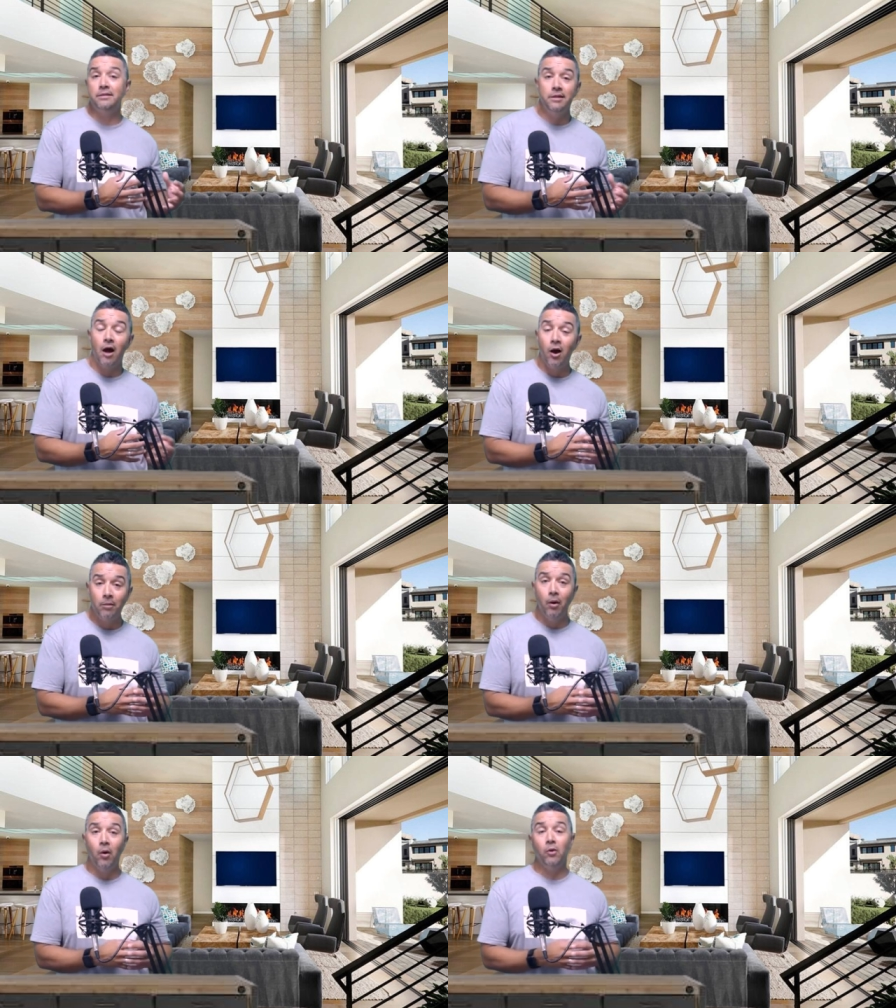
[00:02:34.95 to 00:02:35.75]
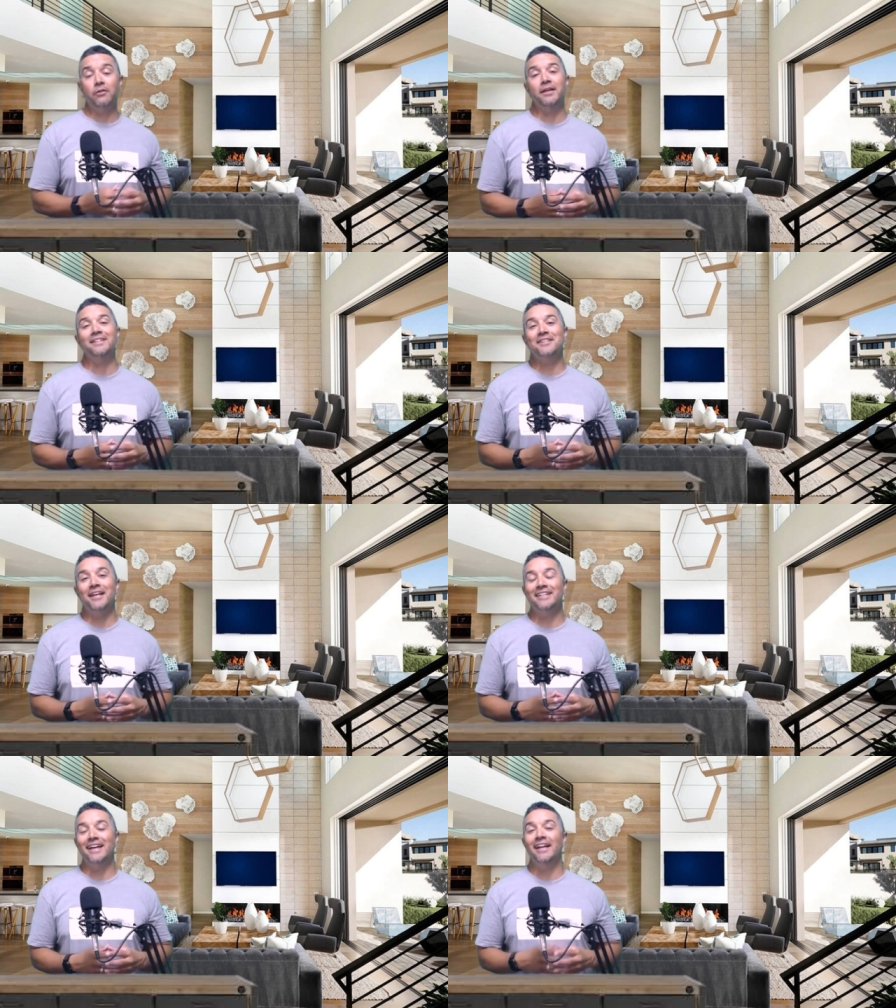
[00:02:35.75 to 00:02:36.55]
dog bowl or things
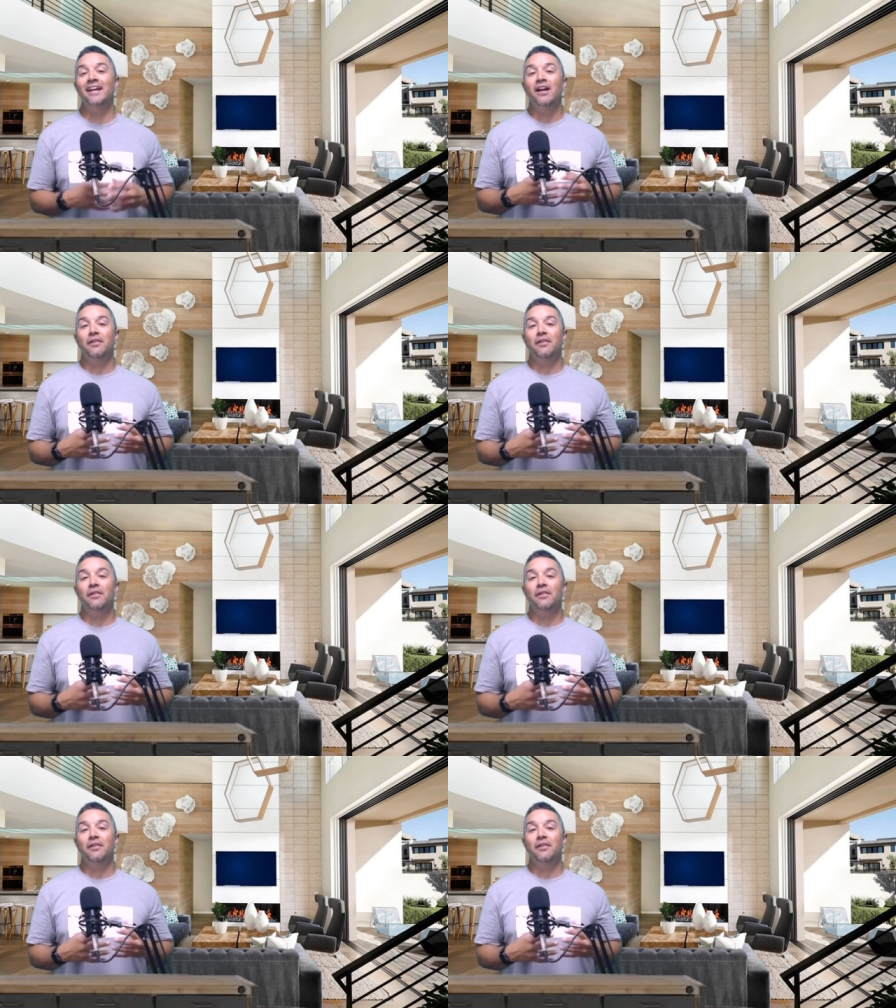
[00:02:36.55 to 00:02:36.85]
like that,